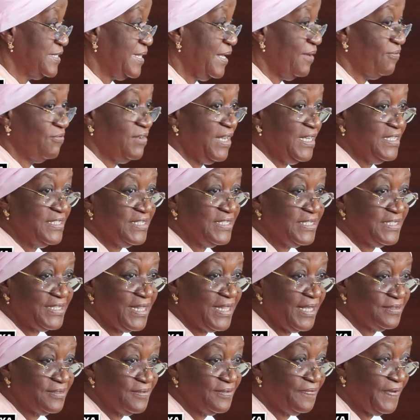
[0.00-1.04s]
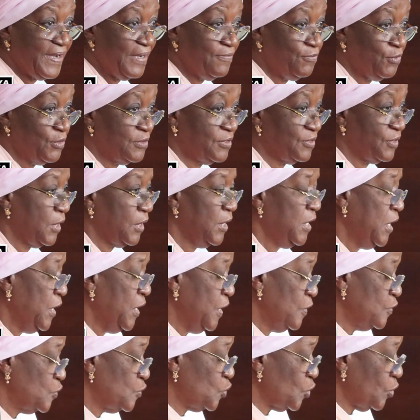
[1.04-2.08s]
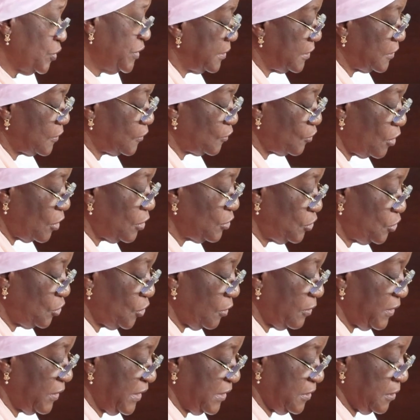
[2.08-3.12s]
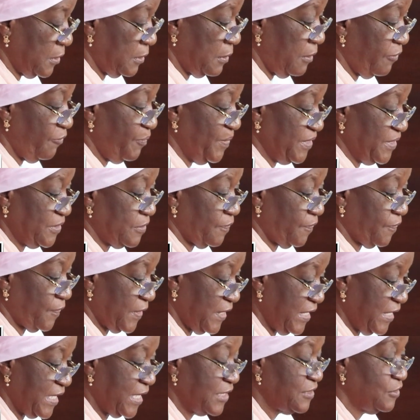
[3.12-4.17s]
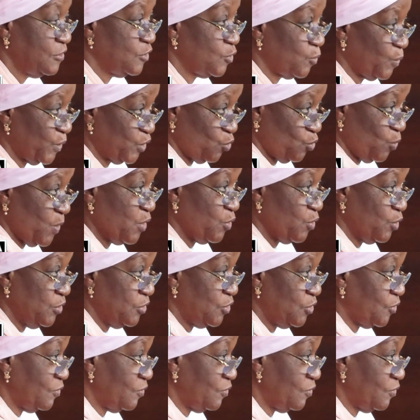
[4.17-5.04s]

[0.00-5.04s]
staff, now it's 6,500. So the structure that the government of Kenya, that is what we're going